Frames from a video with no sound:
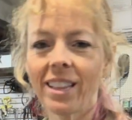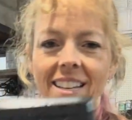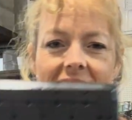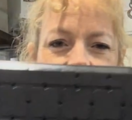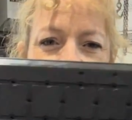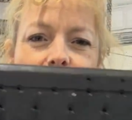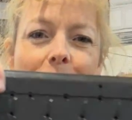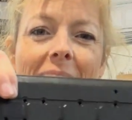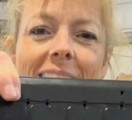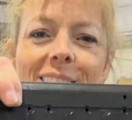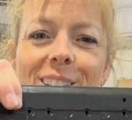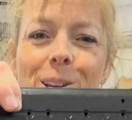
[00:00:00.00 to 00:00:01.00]
that says
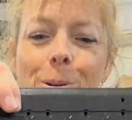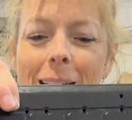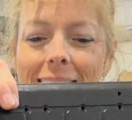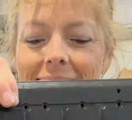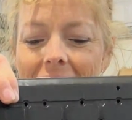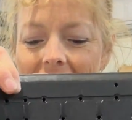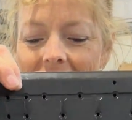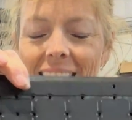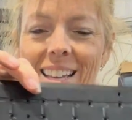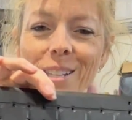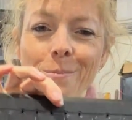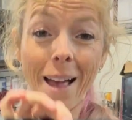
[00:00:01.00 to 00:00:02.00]
Made in the USA
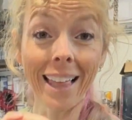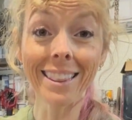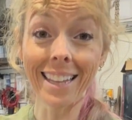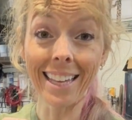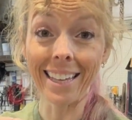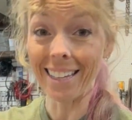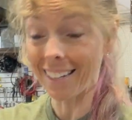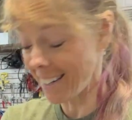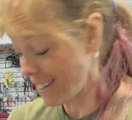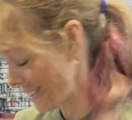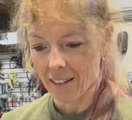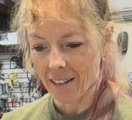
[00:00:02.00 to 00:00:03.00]
is my lid.
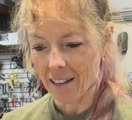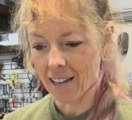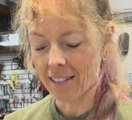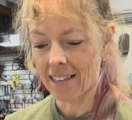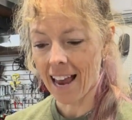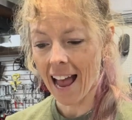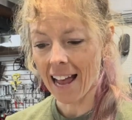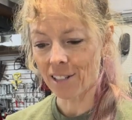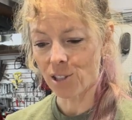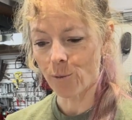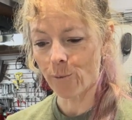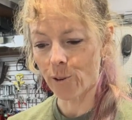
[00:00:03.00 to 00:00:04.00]
Attach
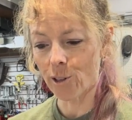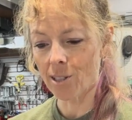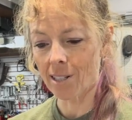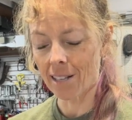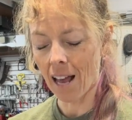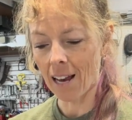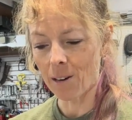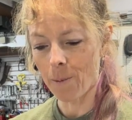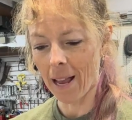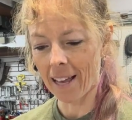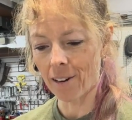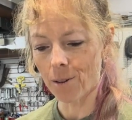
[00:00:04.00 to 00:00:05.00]
first side
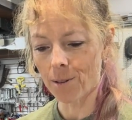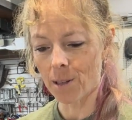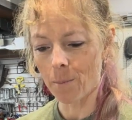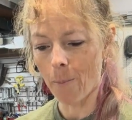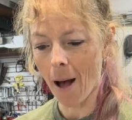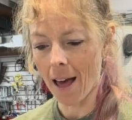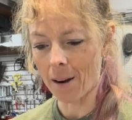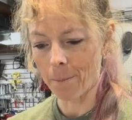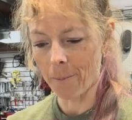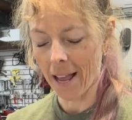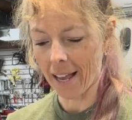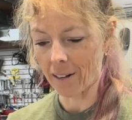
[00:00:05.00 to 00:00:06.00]
panel to bottom
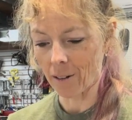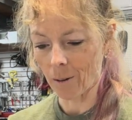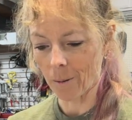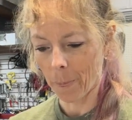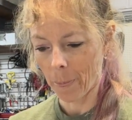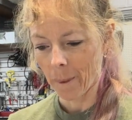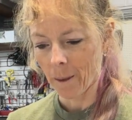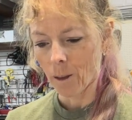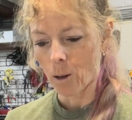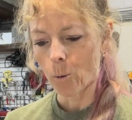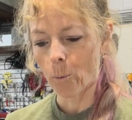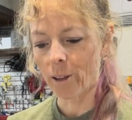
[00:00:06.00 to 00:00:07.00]
panel,
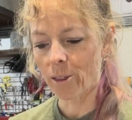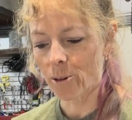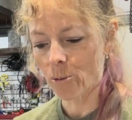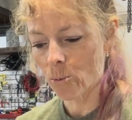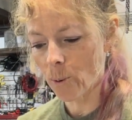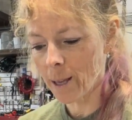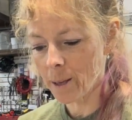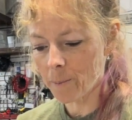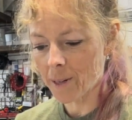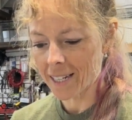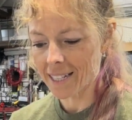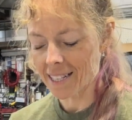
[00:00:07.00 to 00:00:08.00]
with the
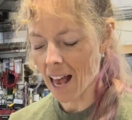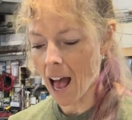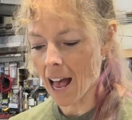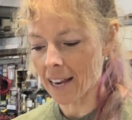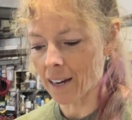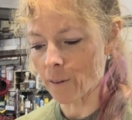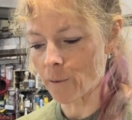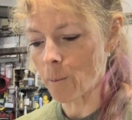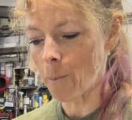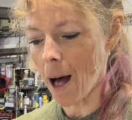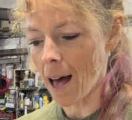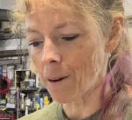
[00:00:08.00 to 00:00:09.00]
ribbed side of the
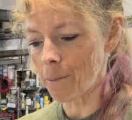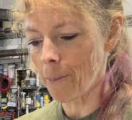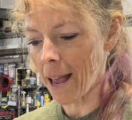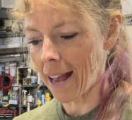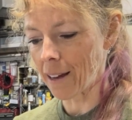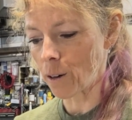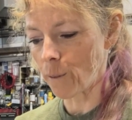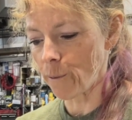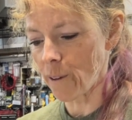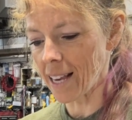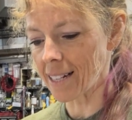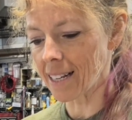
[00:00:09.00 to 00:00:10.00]
bottom panel
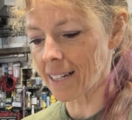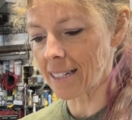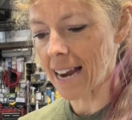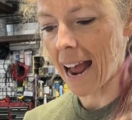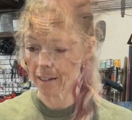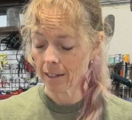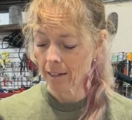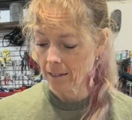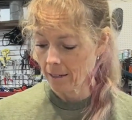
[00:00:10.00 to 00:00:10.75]
facing down.